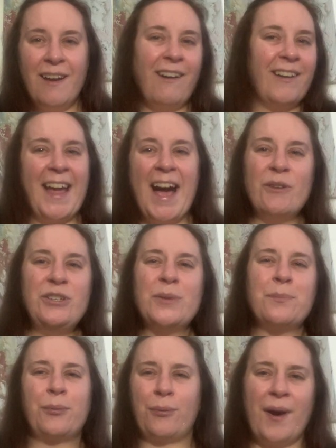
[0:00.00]
on how
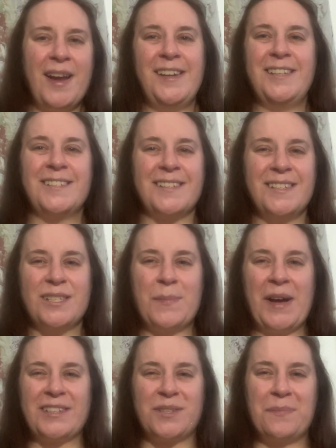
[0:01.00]
your praise is
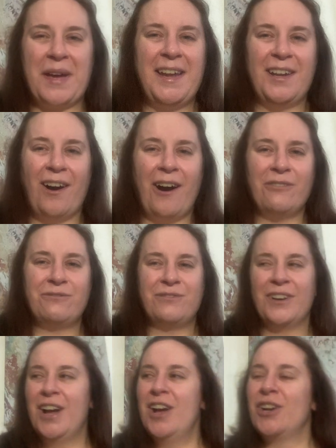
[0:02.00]
about to pay
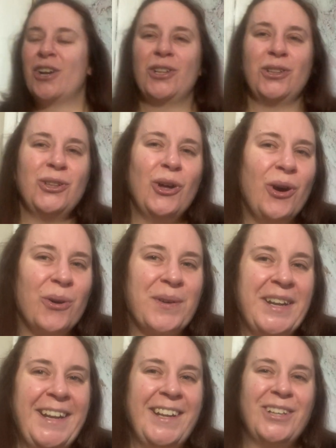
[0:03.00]
off.
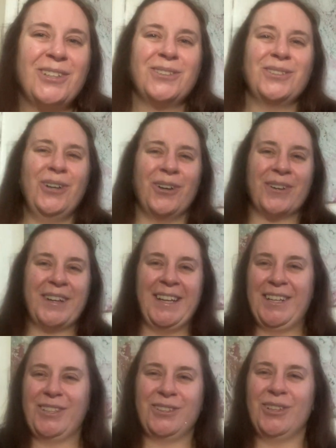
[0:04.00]
Glory,
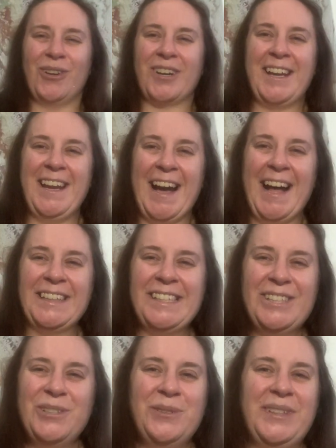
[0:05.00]
glory, glory.
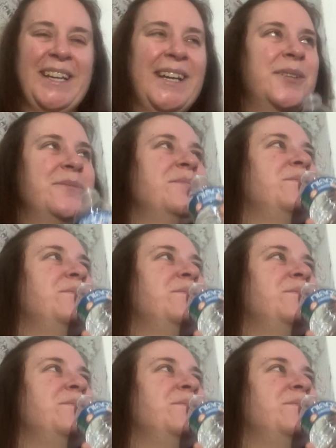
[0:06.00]
Hallelujah.